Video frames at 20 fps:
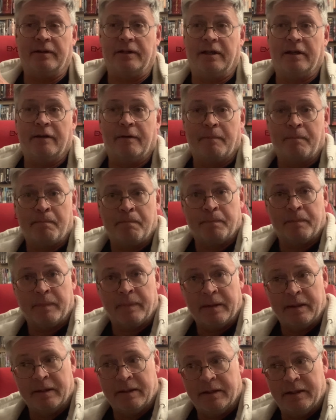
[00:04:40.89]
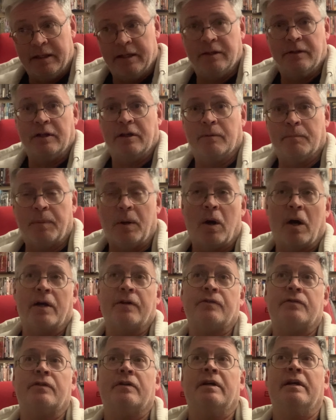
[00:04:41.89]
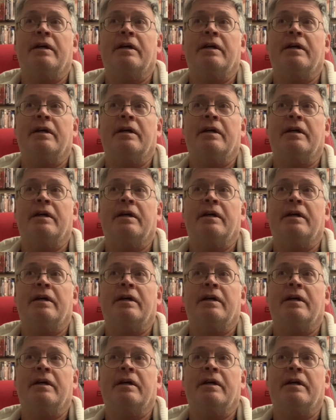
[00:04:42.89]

the Indian parts.